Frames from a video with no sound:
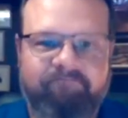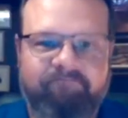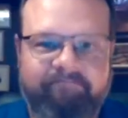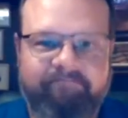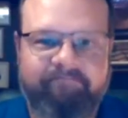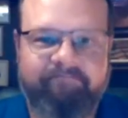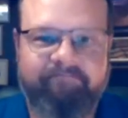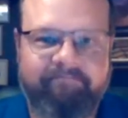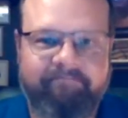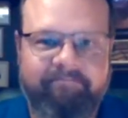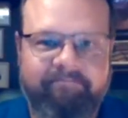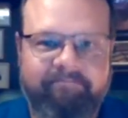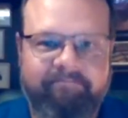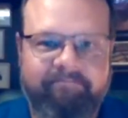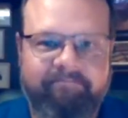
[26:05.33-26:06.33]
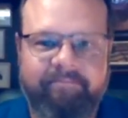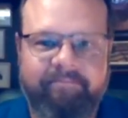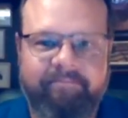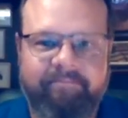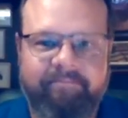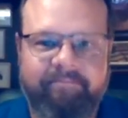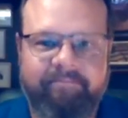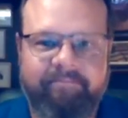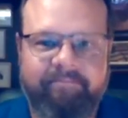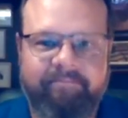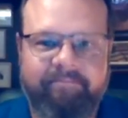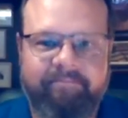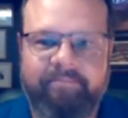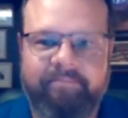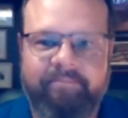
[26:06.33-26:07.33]

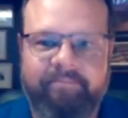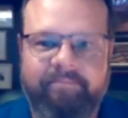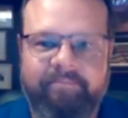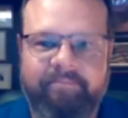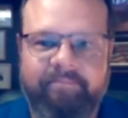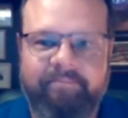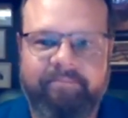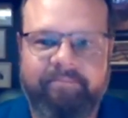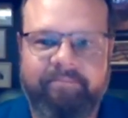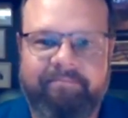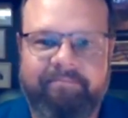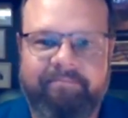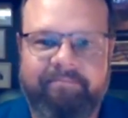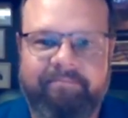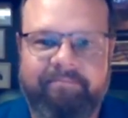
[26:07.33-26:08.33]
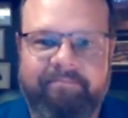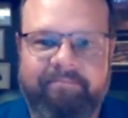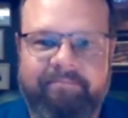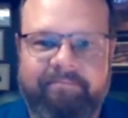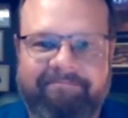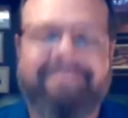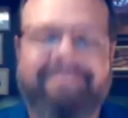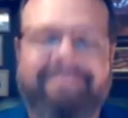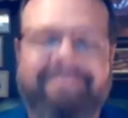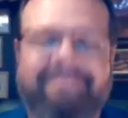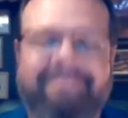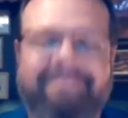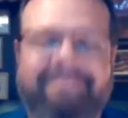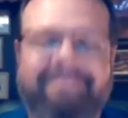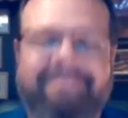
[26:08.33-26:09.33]

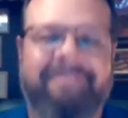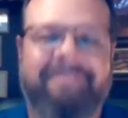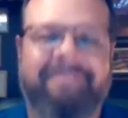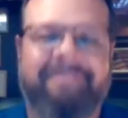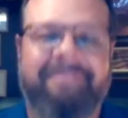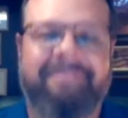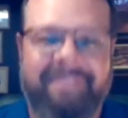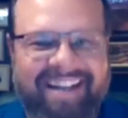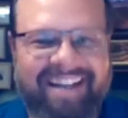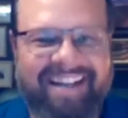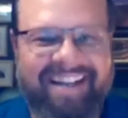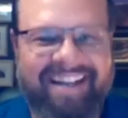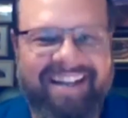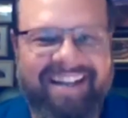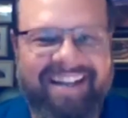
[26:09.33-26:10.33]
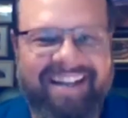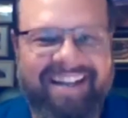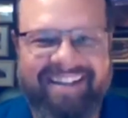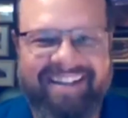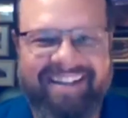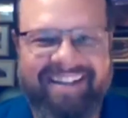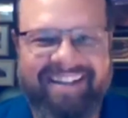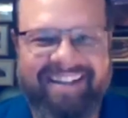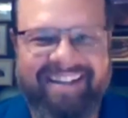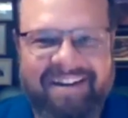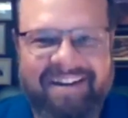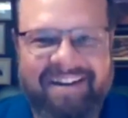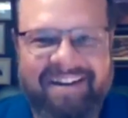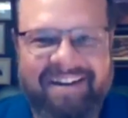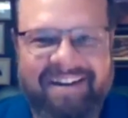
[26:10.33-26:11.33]

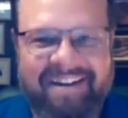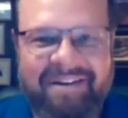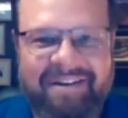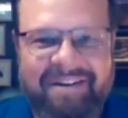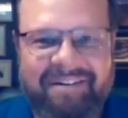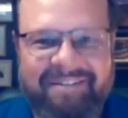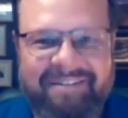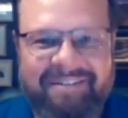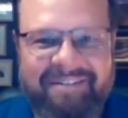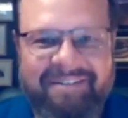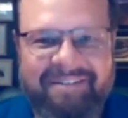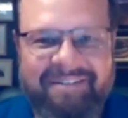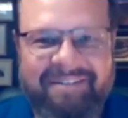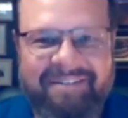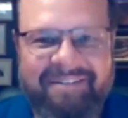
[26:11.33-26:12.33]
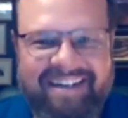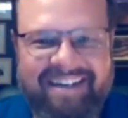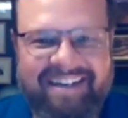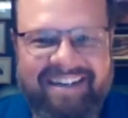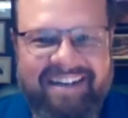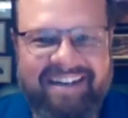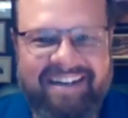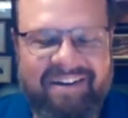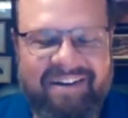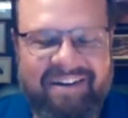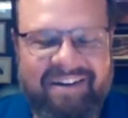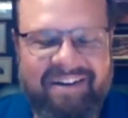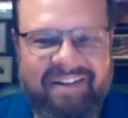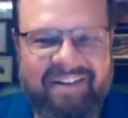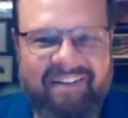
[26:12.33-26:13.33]

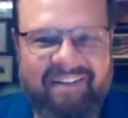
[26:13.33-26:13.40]
[no speech]